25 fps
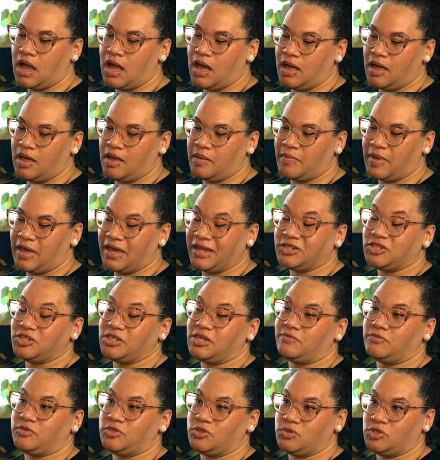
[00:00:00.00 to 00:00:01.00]
Um, I
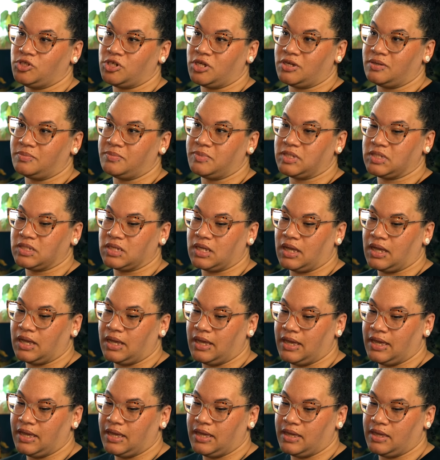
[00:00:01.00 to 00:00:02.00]
actually have two jobs.
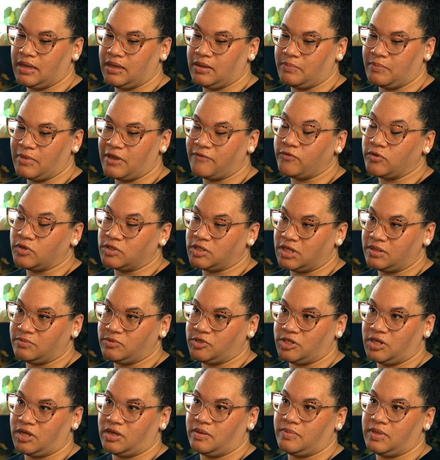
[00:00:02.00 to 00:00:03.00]
I my
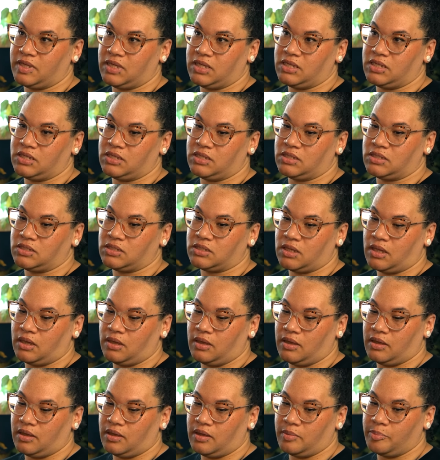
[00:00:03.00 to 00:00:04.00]
full-time job is
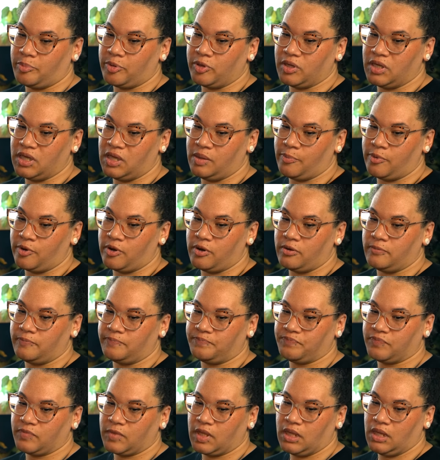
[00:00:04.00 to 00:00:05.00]
a bookkeeper
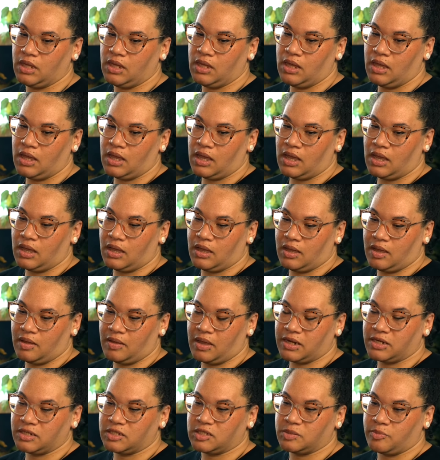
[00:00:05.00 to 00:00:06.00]
mm-hmm.
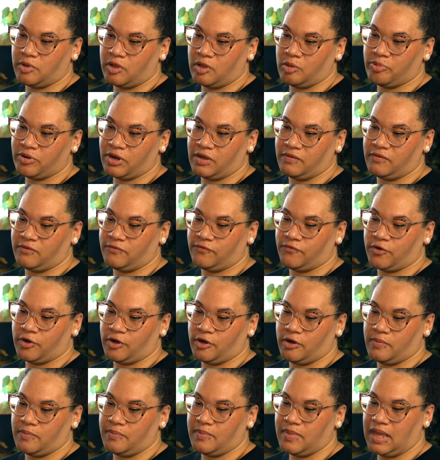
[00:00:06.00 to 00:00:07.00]
uh, at a small private
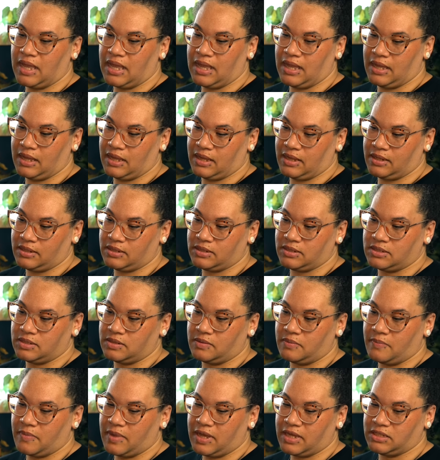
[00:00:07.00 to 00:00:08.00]
firm,
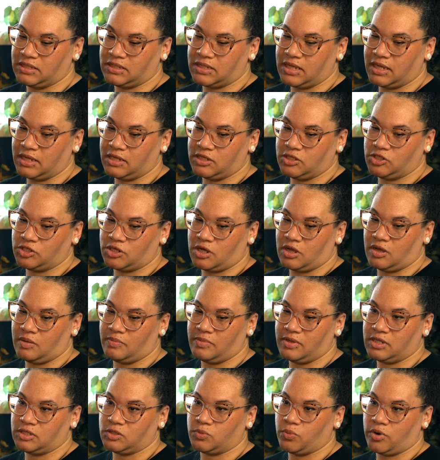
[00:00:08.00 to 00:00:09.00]
and my second
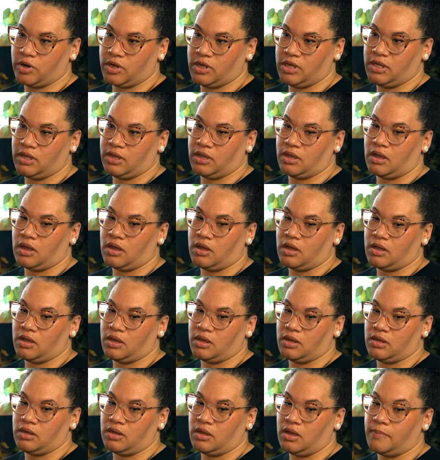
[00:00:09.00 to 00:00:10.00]
job is working
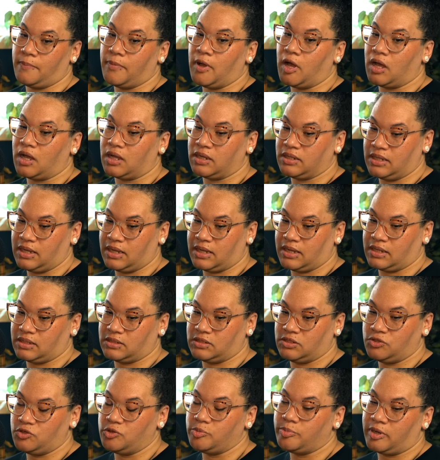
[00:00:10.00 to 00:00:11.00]
on a
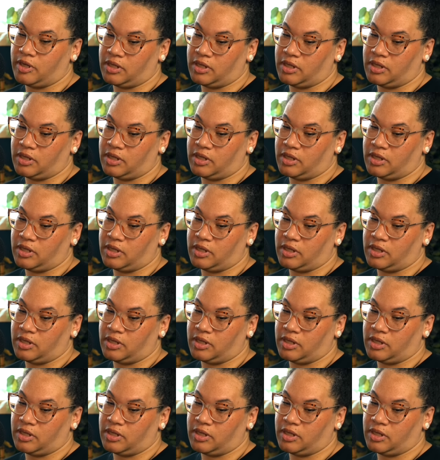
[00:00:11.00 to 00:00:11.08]
podcast, two